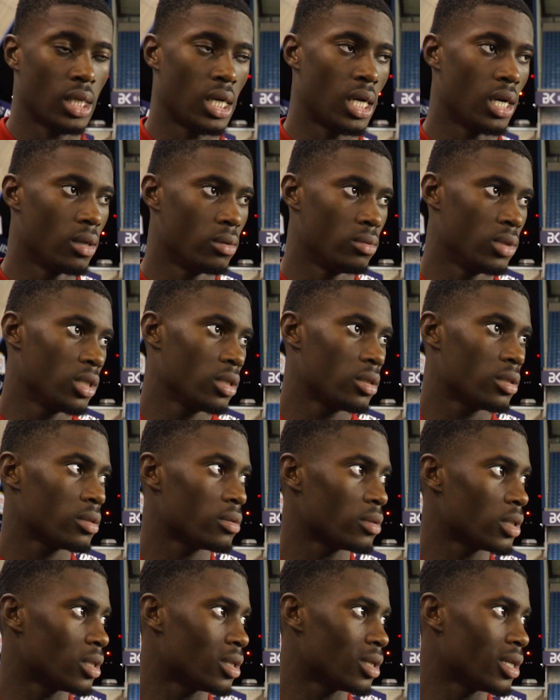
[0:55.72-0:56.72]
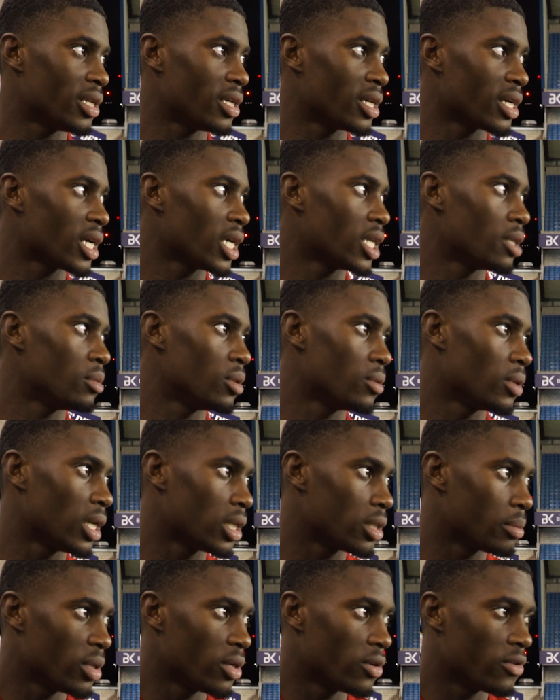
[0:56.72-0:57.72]
We just, in the academy, we
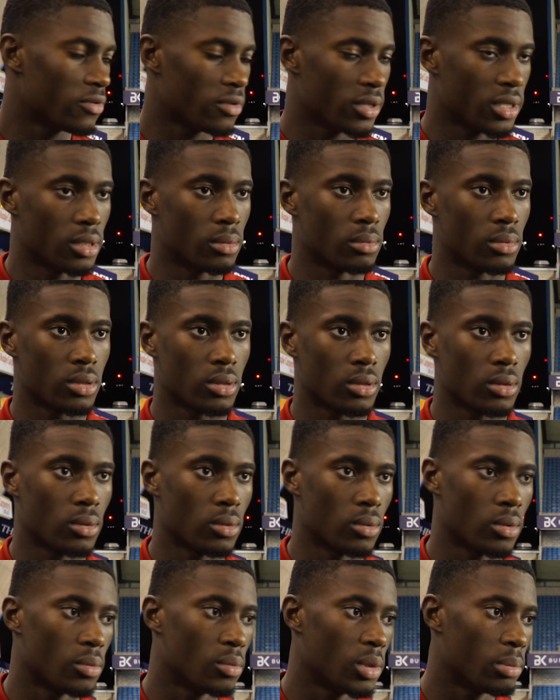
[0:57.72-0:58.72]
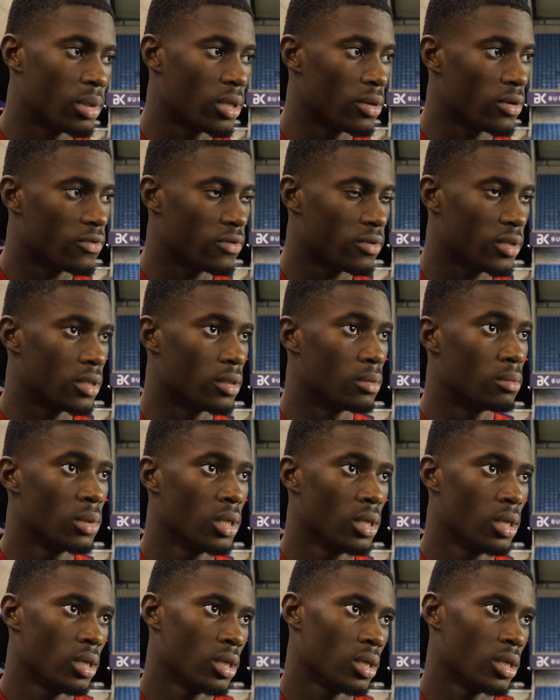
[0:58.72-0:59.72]
like to play with freedom. So when we play with freedom,
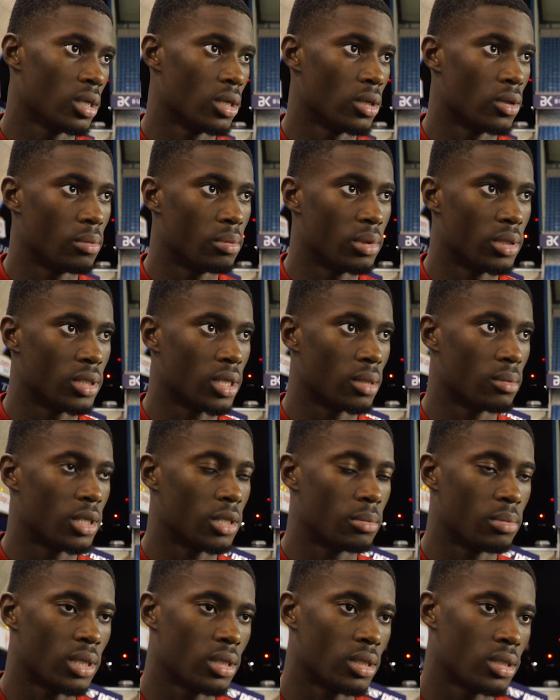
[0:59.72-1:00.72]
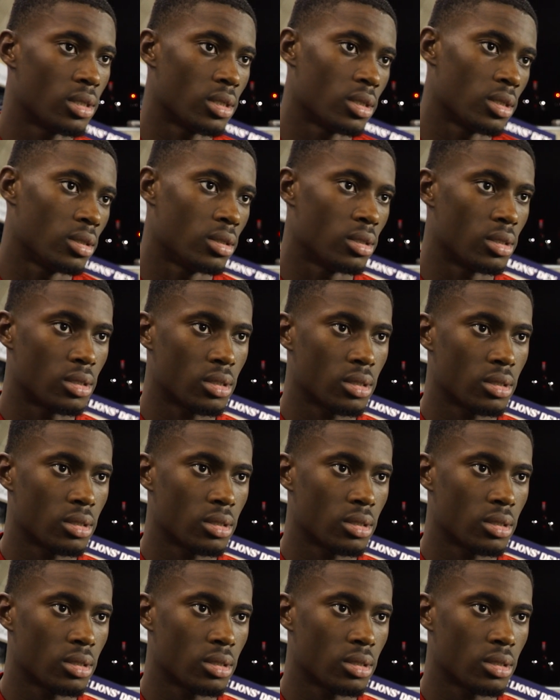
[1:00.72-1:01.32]
it opens up the spaces and